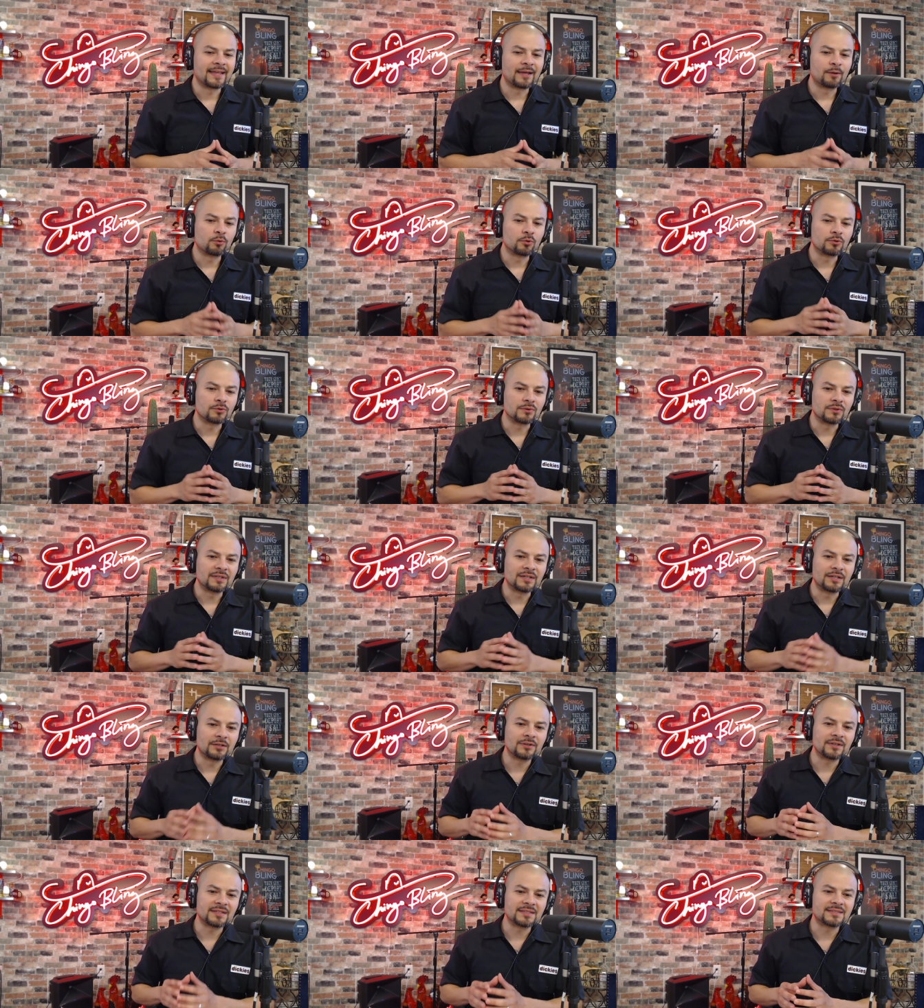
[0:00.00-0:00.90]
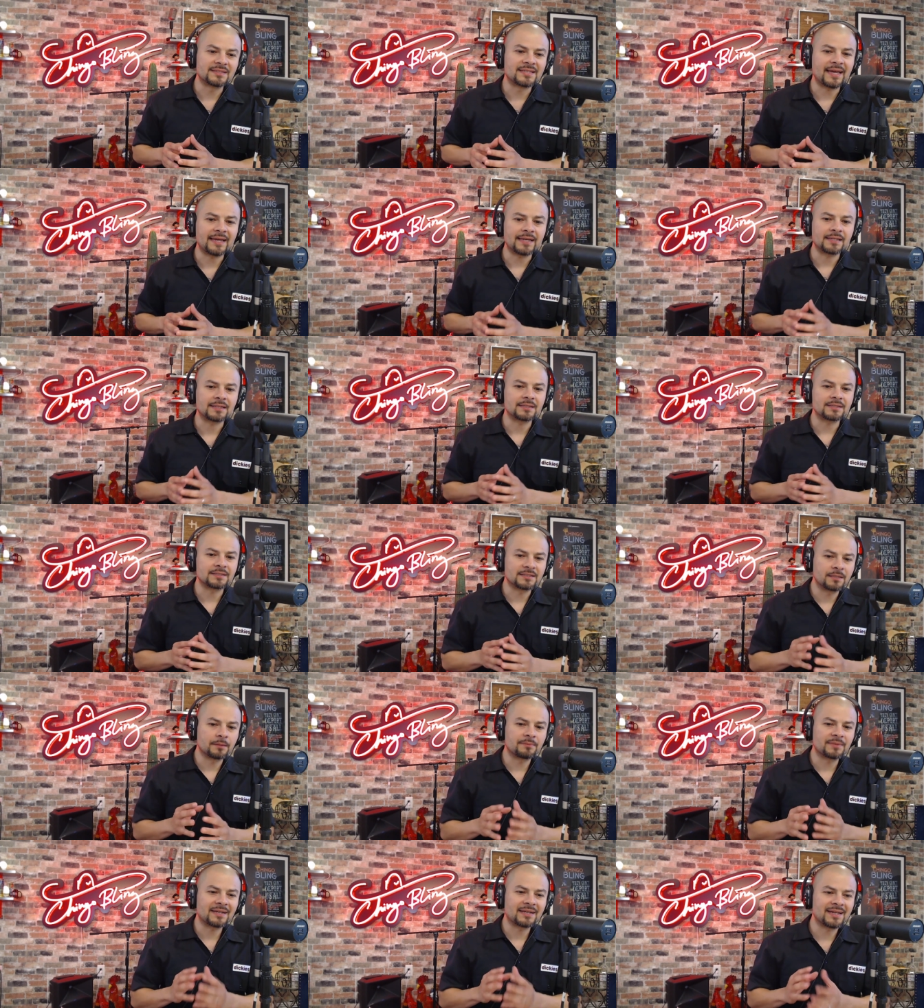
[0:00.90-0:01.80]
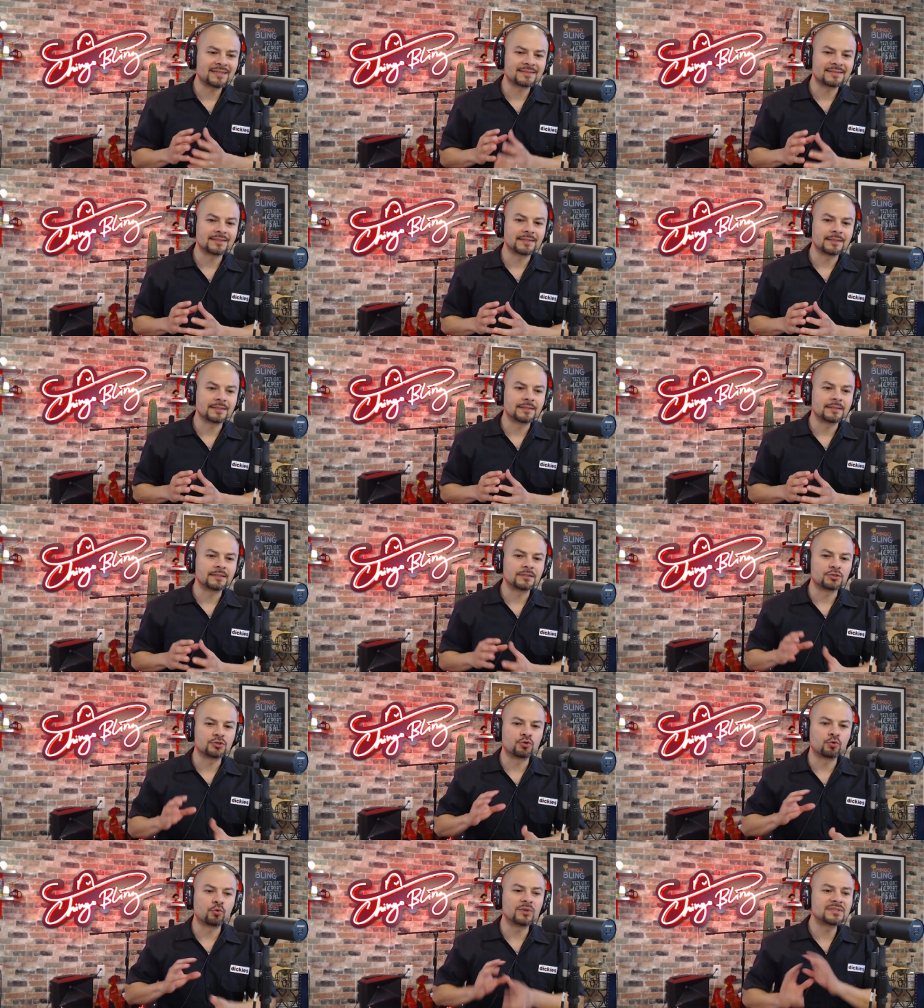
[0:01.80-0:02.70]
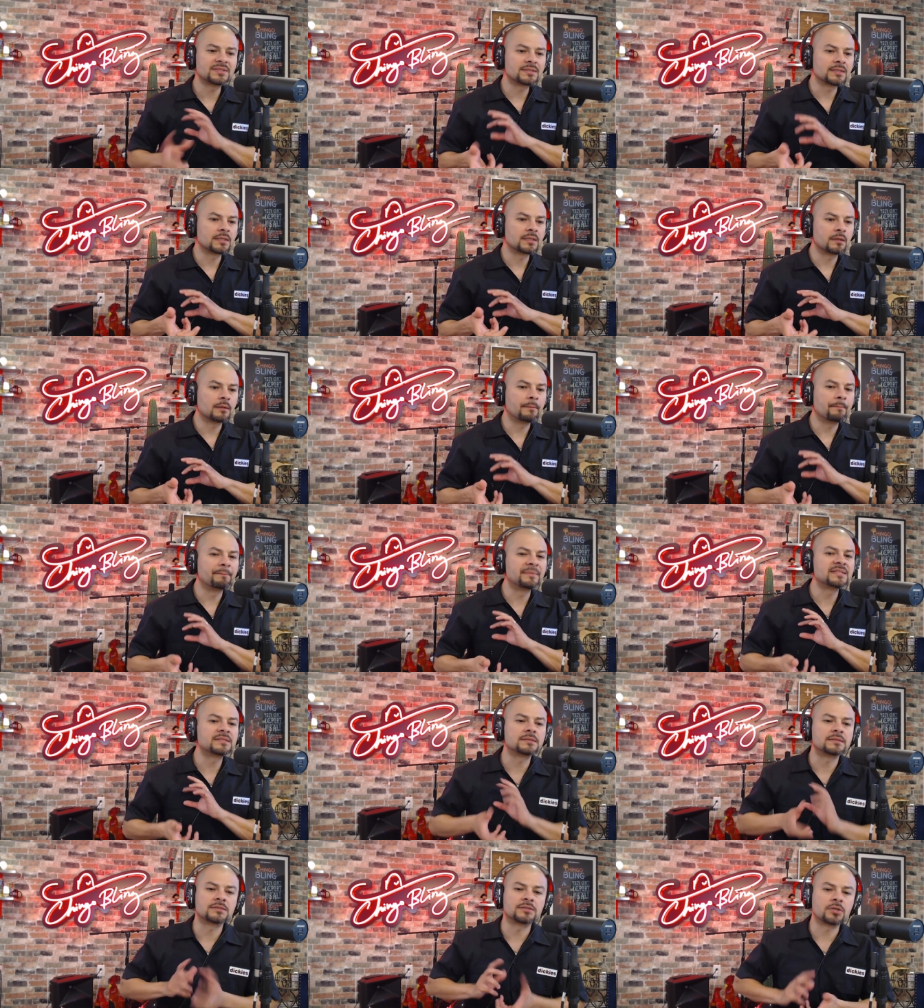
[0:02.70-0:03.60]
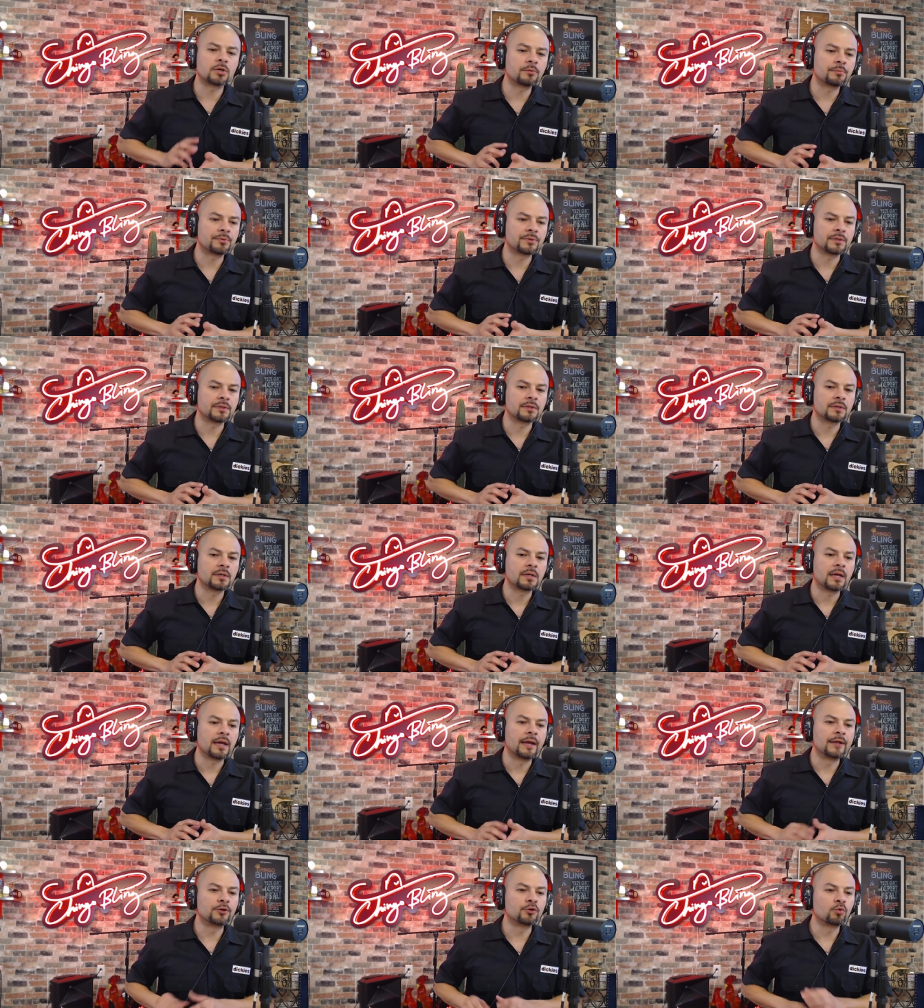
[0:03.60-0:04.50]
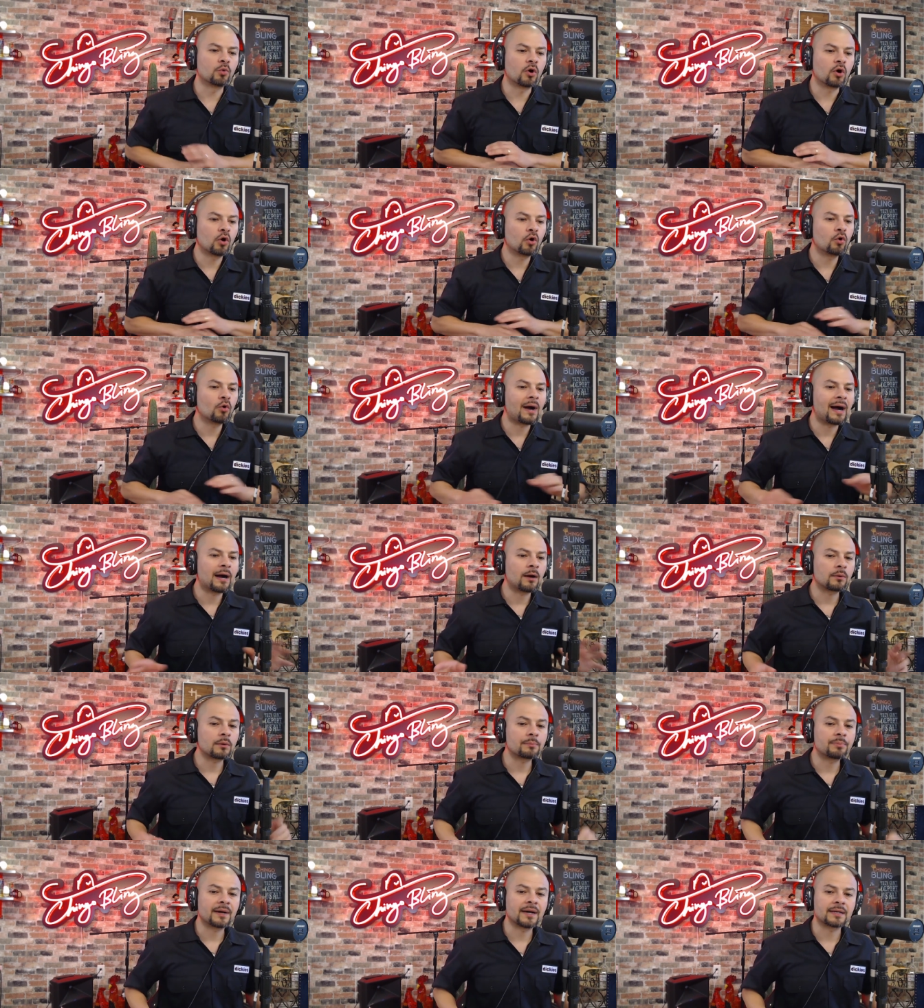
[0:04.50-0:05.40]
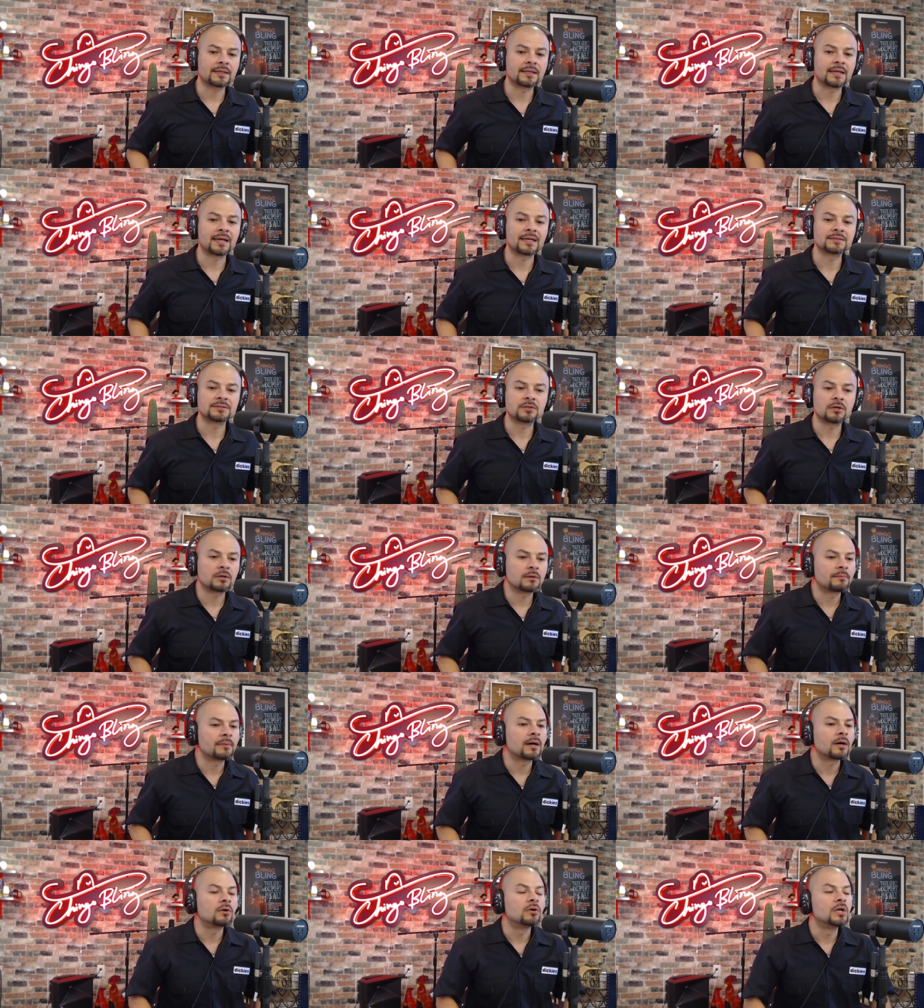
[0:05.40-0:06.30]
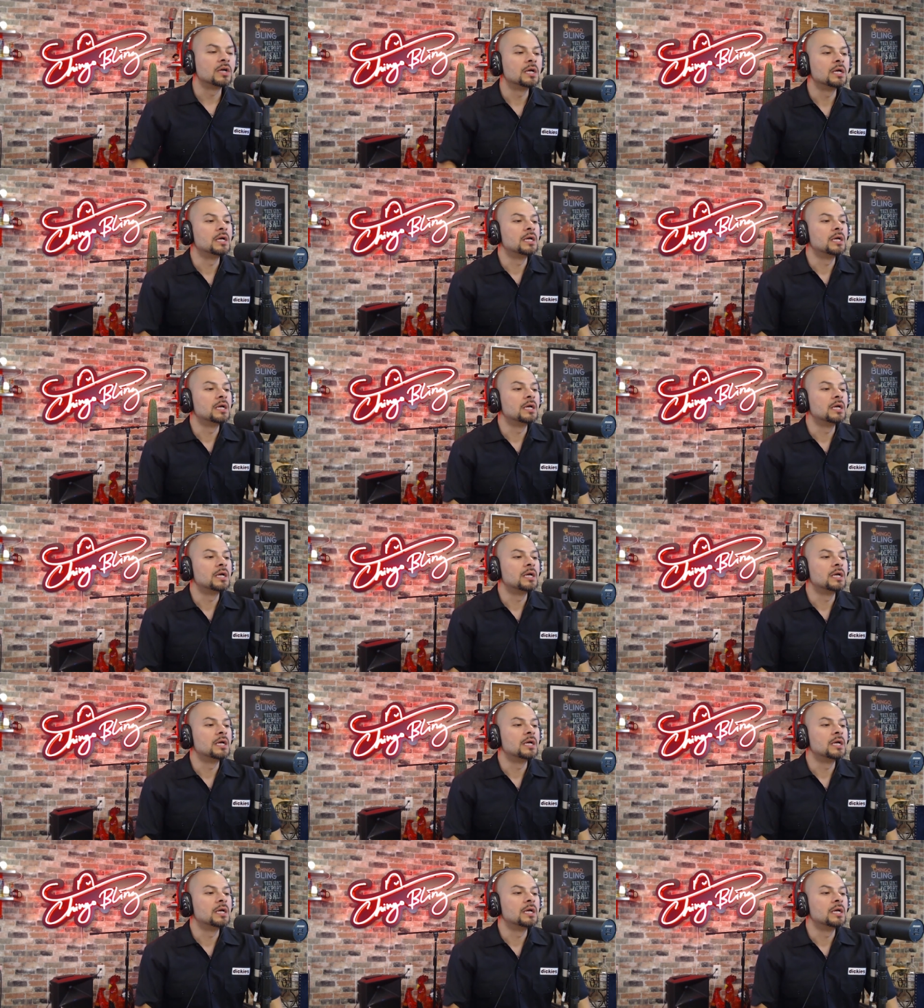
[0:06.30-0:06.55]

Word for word: they will literally take something i said twist it up misinterpret it and do a whole hour podcast talking about